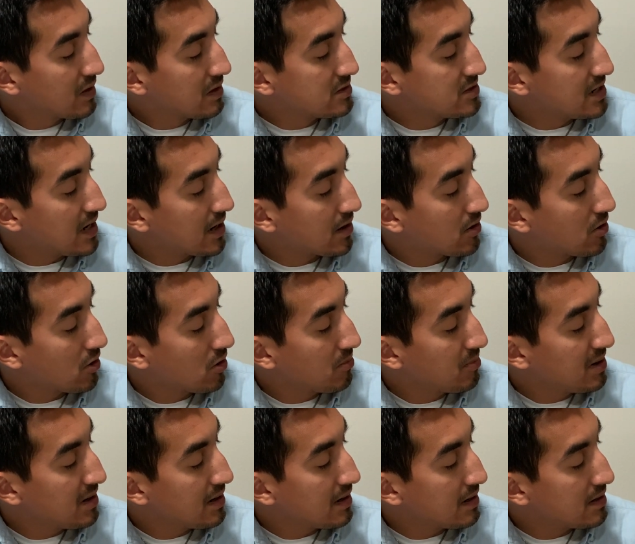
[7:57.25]
Jack
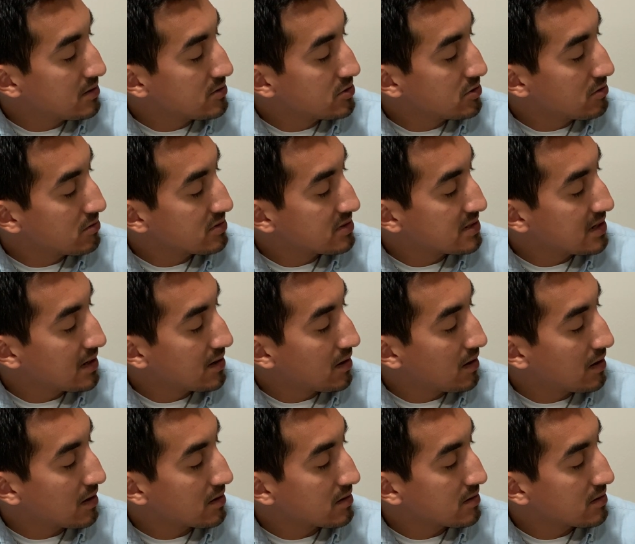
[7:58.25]
Kirby and Joe
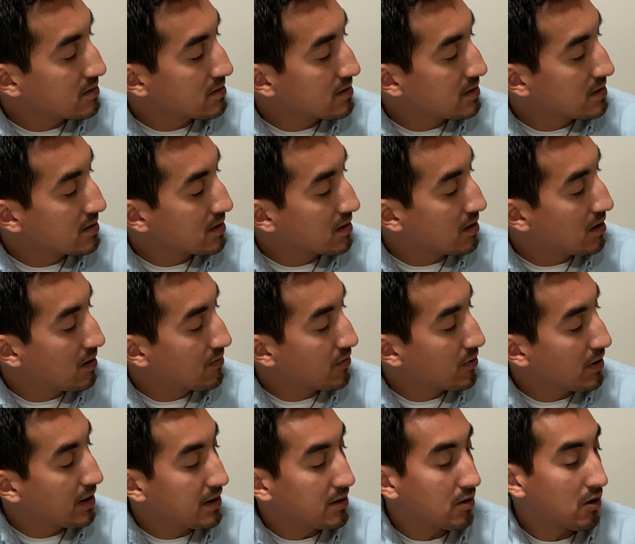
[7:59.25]
Sinnott did the cover
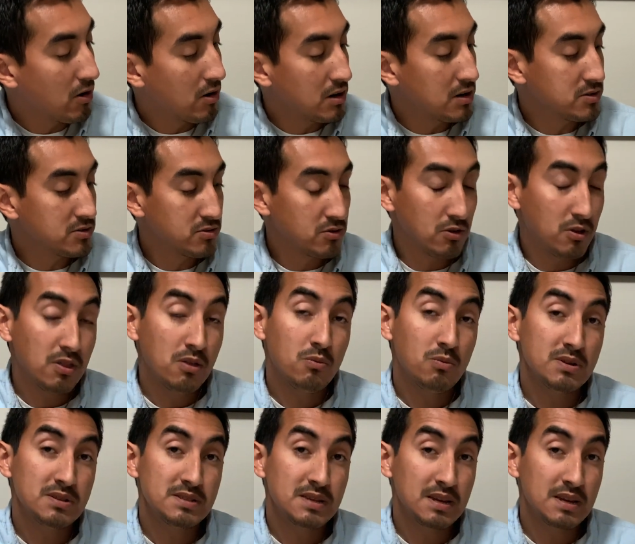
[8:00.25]
and art. So they're the ones